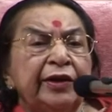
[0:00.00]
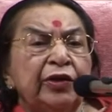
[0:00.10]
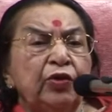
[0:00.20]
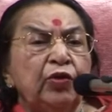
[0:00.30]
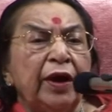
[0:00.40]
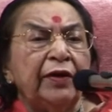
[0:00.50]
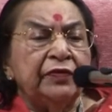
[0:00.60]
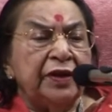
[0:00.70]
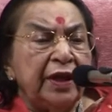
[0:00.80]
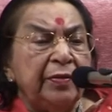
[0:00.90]
you have
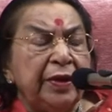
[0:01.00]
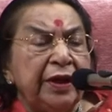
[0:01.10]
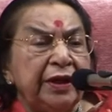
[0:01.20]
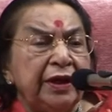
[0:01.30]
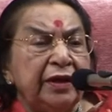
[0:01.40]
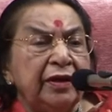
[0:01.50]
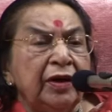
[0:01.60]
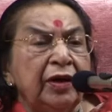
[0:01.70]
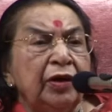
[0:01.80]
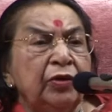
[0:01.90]
celebrated
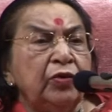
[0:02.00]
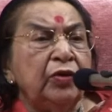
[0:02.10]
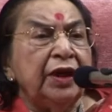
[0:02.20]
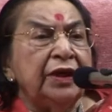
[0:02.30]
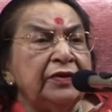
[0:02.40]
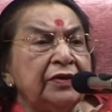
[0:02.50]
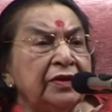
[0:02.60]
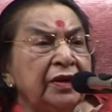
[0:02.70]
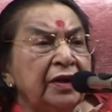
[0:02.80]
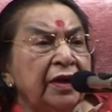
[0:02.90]
today's
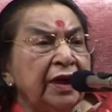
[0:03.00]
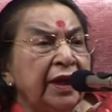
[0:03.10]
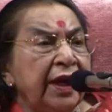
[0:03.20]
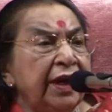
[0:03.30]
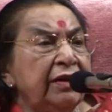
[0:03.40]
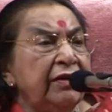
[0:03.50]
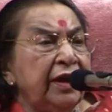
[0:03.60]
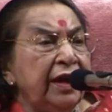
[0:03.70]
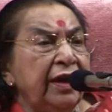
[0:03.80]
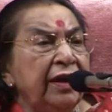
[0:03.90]
great
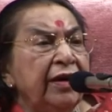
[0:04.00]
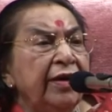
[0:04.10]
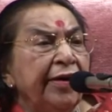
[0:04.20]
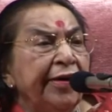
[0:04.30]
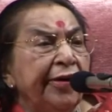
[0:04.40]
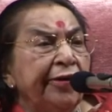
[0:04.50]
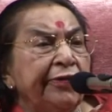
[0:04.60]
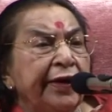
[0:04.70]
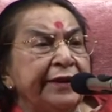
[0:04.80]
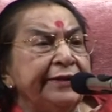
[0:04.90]
day of
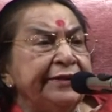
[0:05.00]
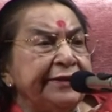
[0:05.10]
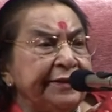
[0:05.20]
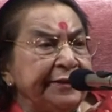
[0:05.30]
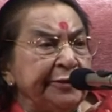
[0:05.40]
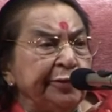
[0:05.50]
Adi Shakti.